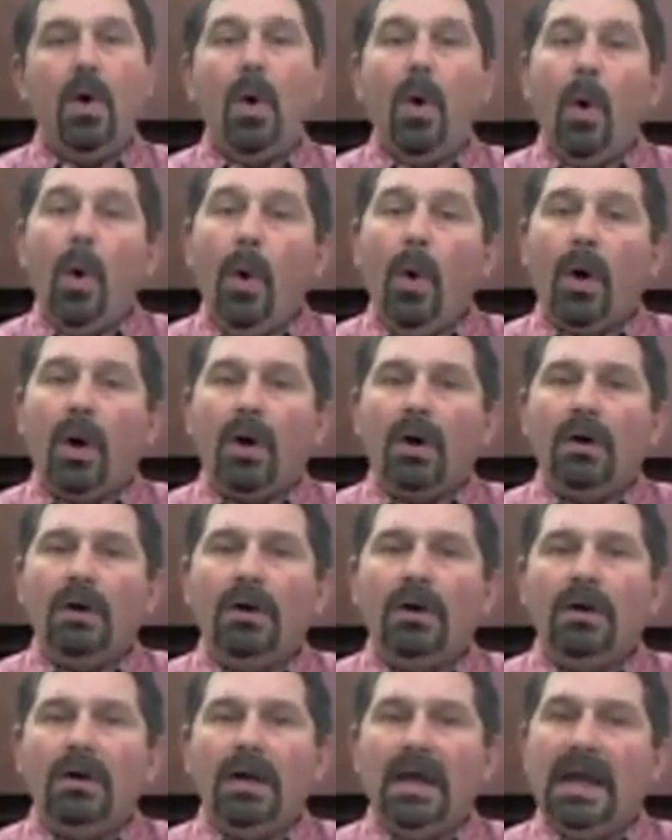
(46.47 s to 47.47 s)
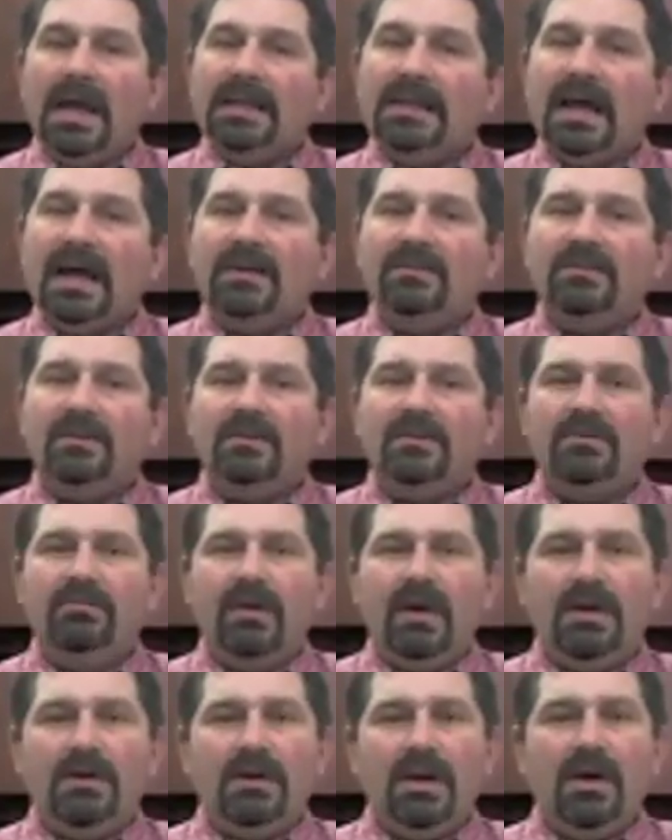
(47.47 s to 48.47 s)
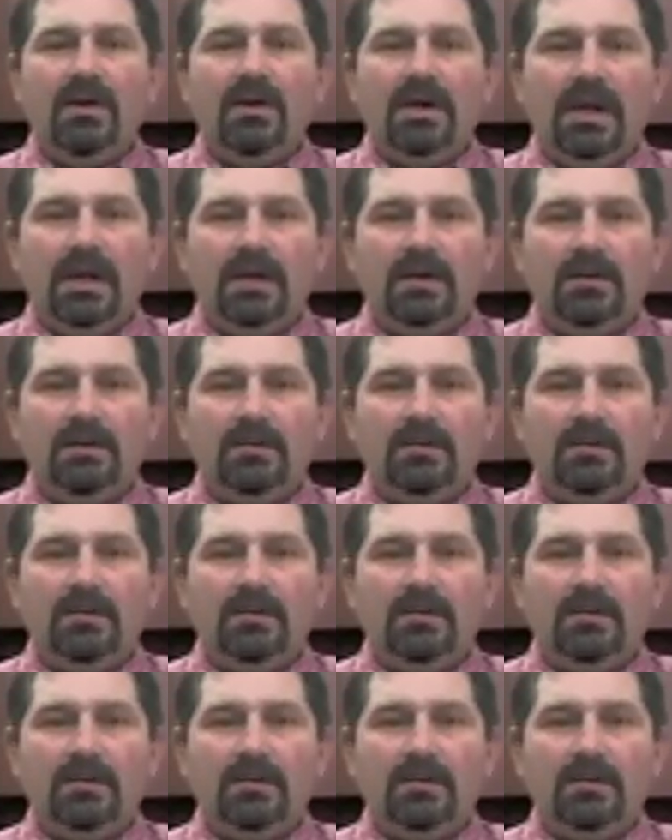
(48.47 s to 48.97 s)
or a licensed veterinarian.